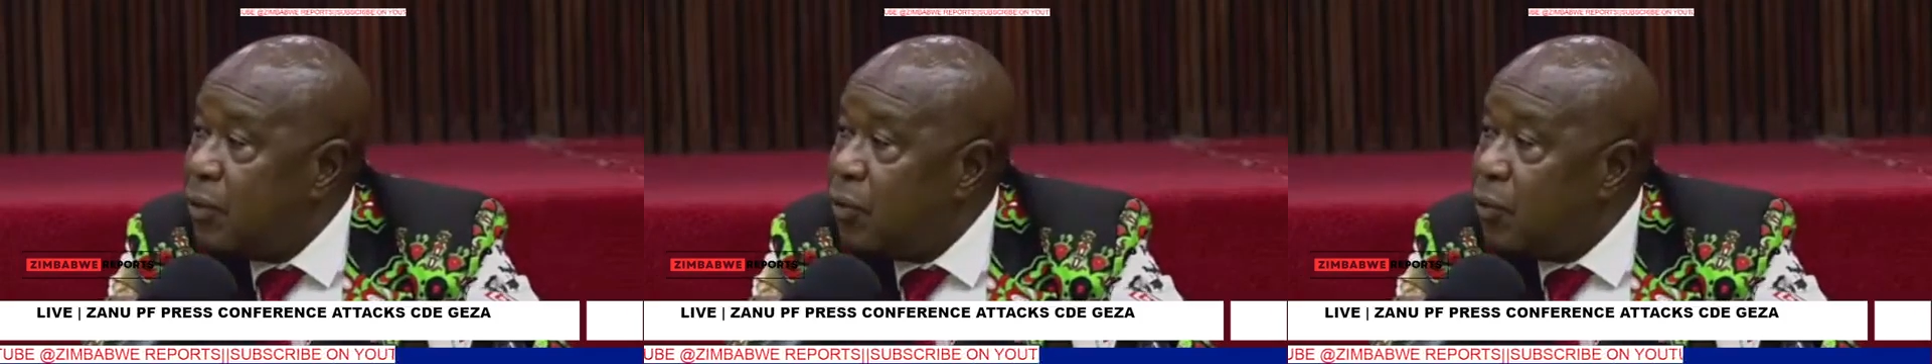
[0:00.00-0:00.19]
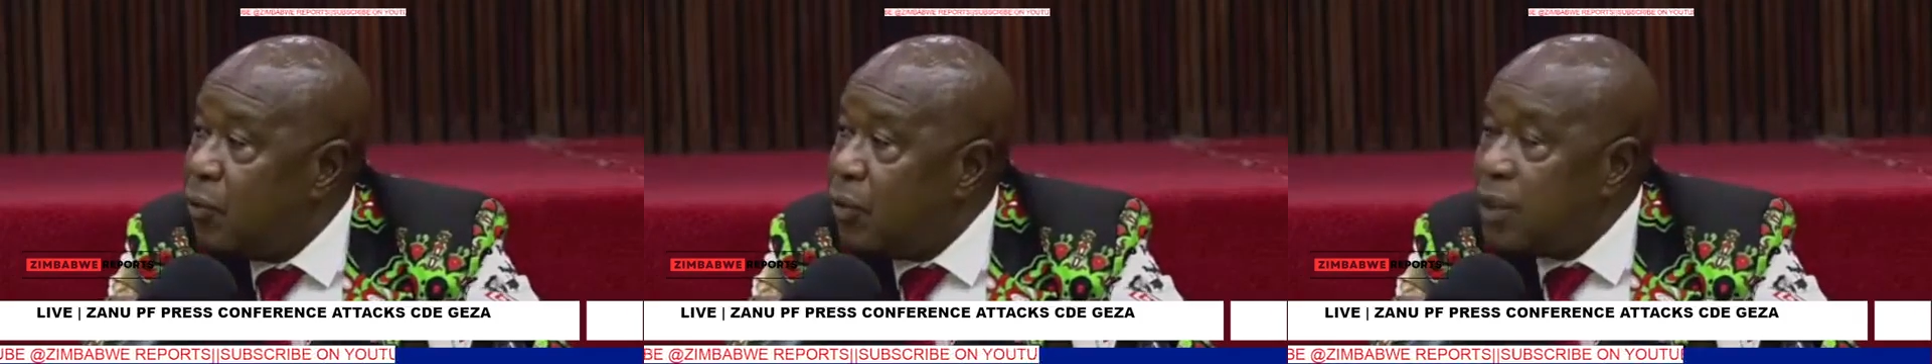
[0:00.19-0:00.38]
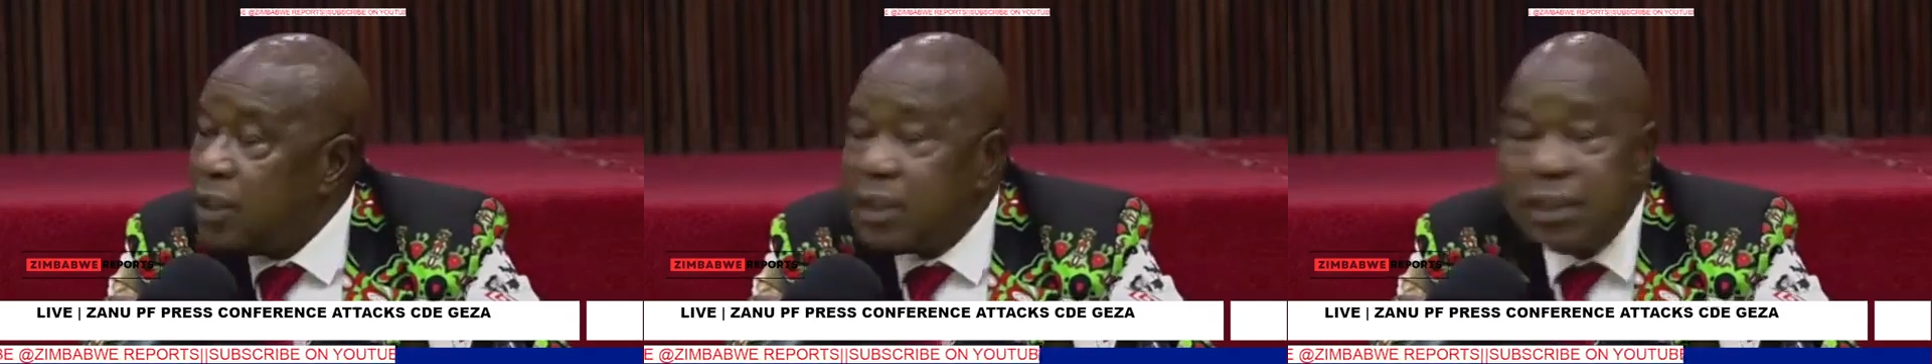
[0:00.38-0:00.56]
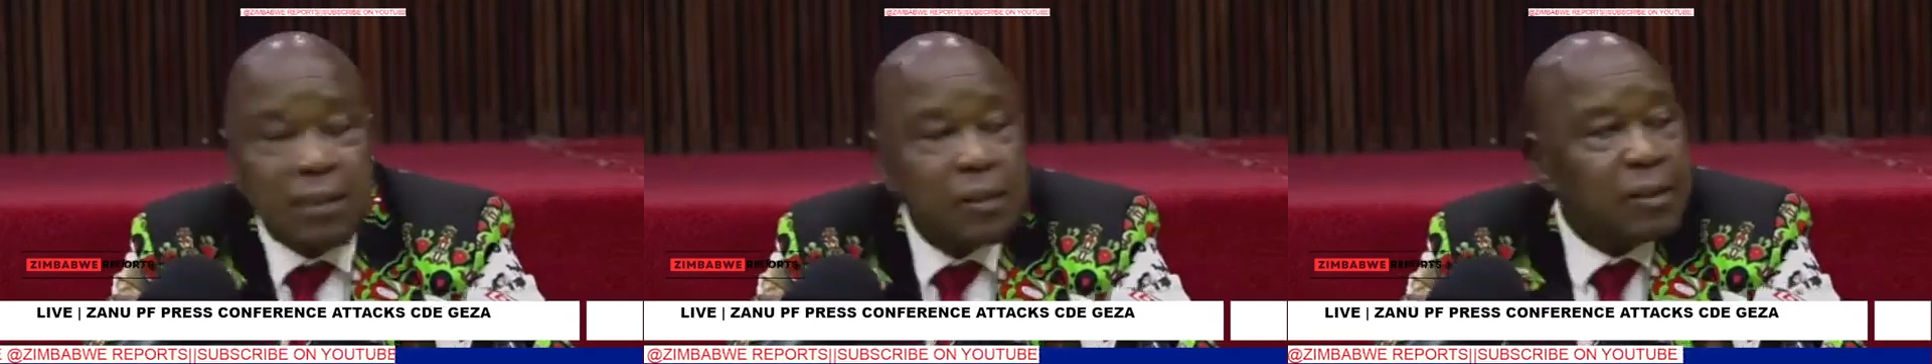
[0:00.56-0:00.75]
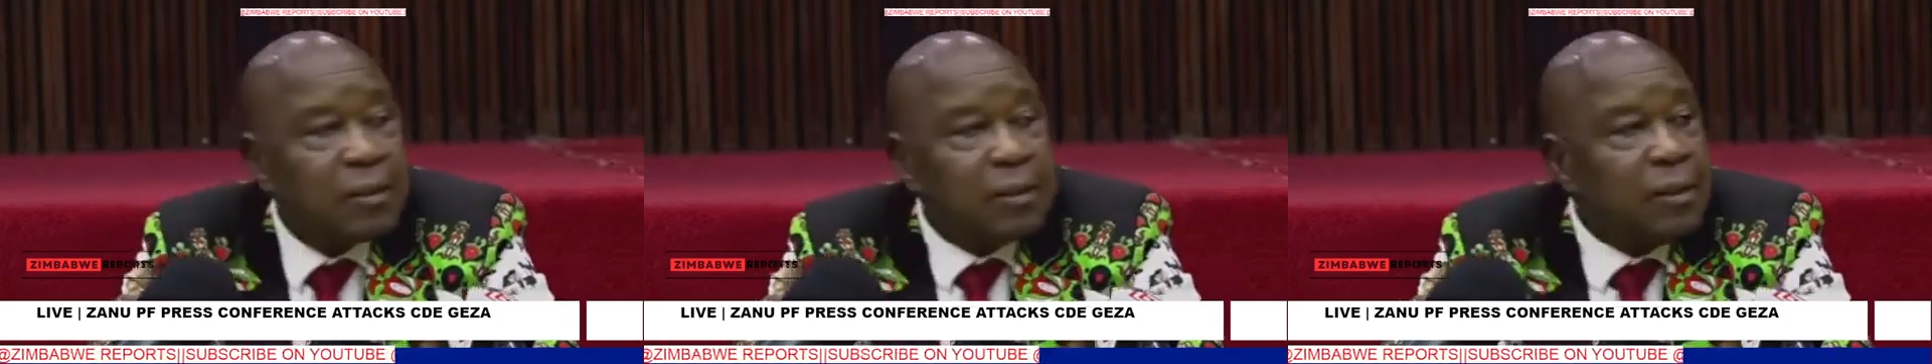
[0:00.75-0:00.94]

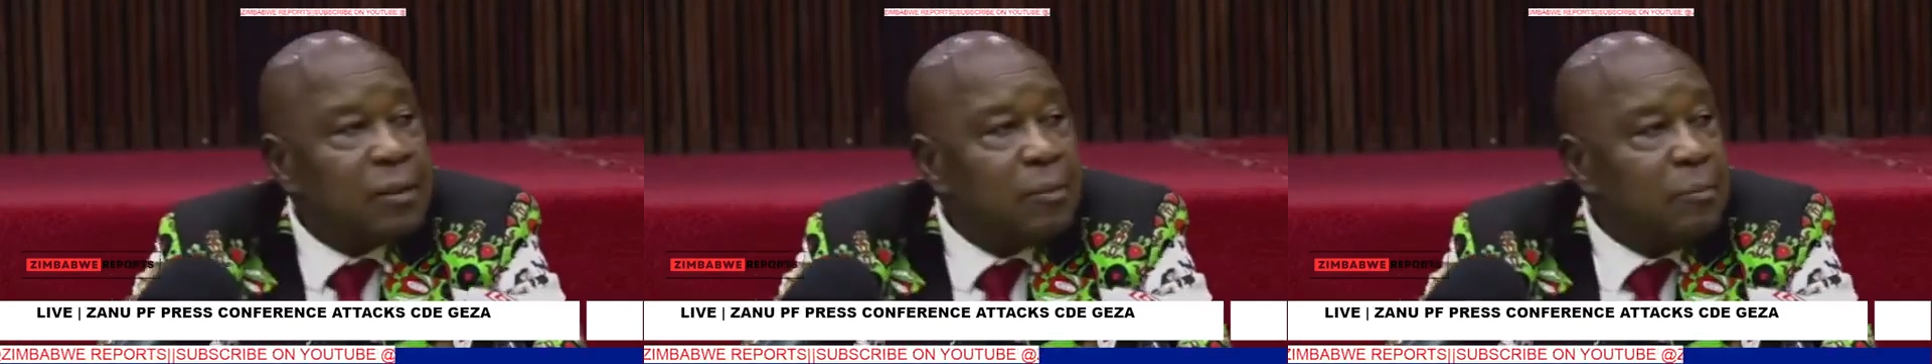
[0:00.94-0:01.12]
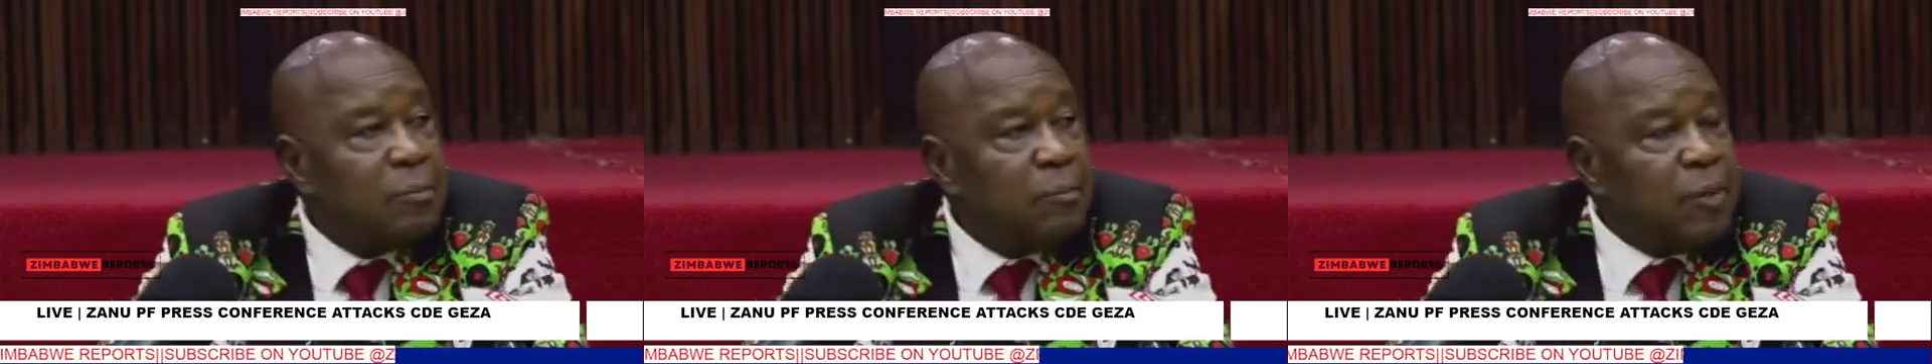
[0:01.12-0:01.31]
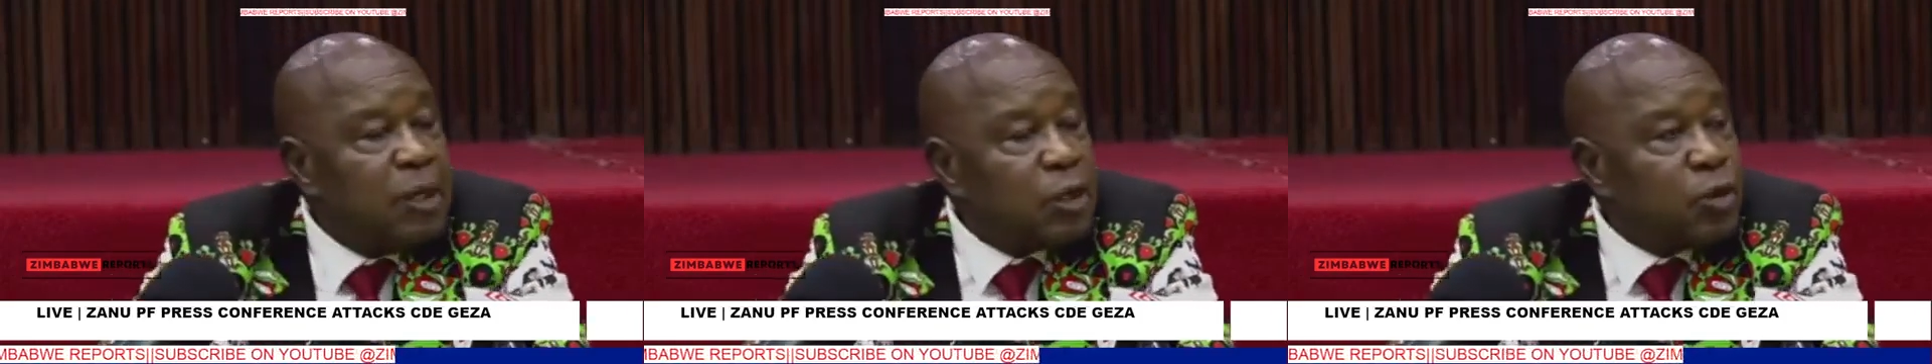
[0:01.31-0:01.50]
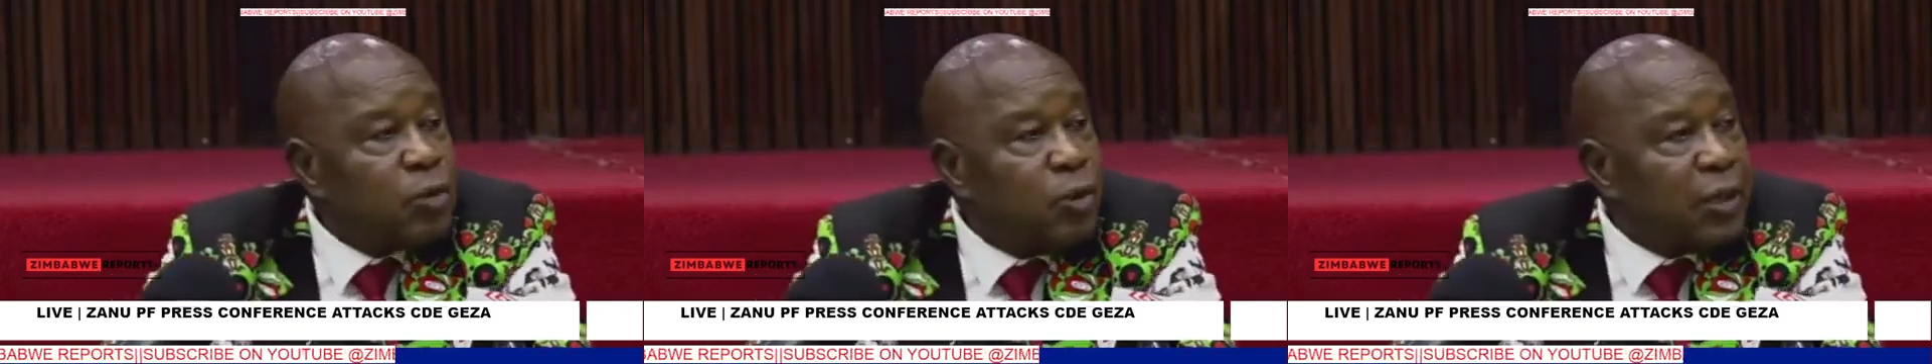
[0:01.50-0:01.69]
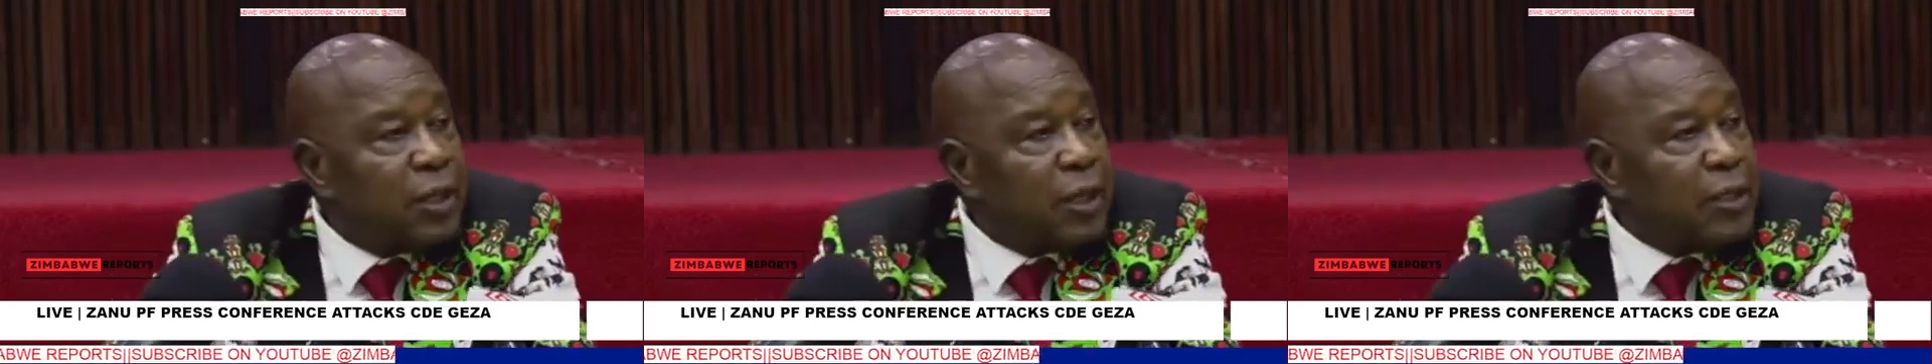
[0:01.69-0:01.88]
which make
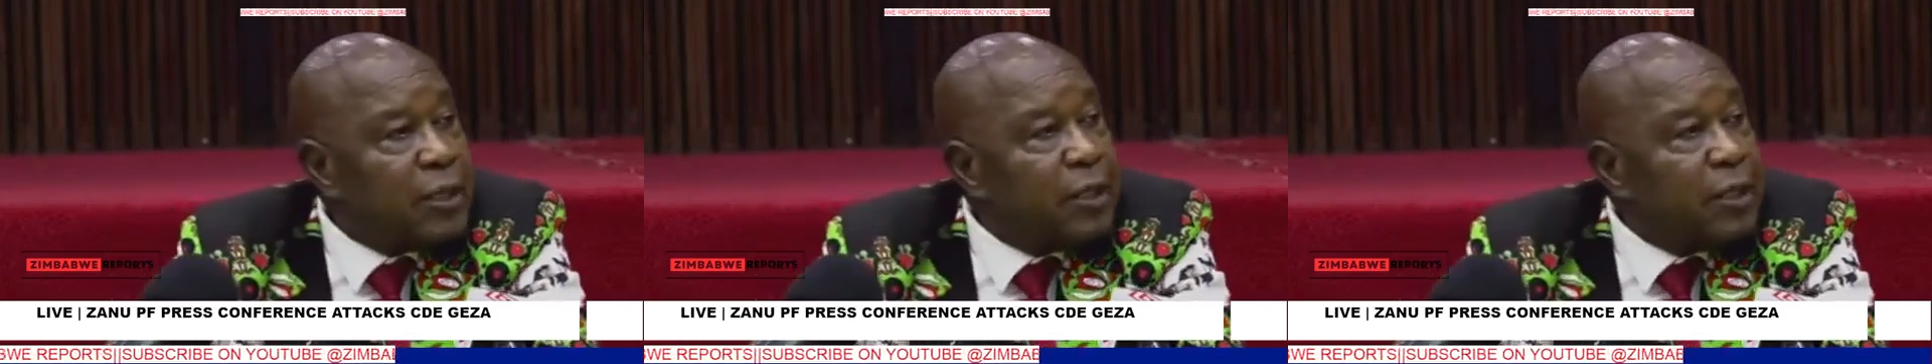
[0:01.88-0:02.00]
sure that